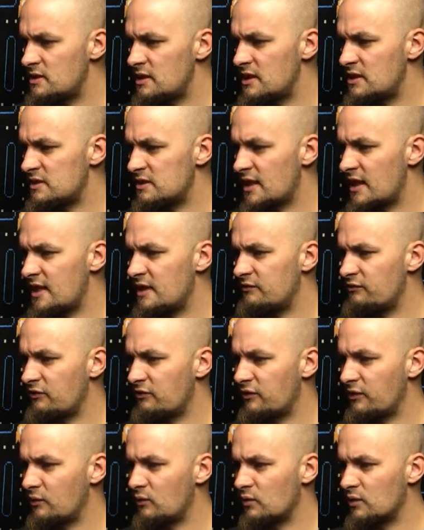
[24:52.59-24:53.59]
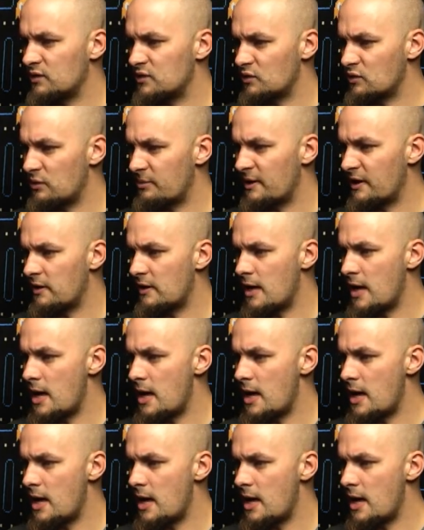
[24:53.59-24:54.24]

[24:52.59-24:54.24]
Is that everything we want to talk about?